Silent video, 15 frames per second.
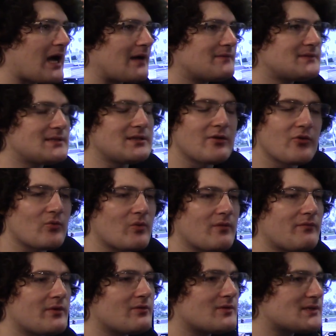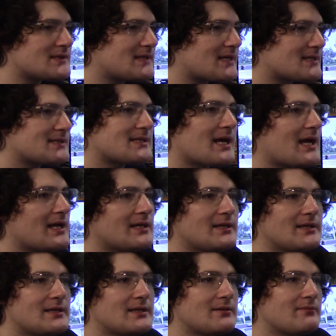I've seen other reviewers test that and
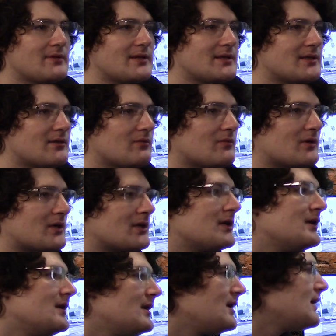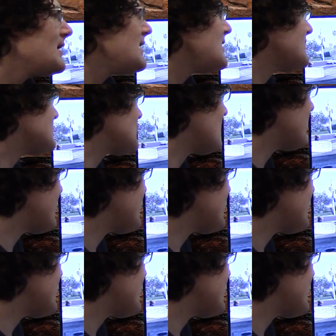it really didn't work. So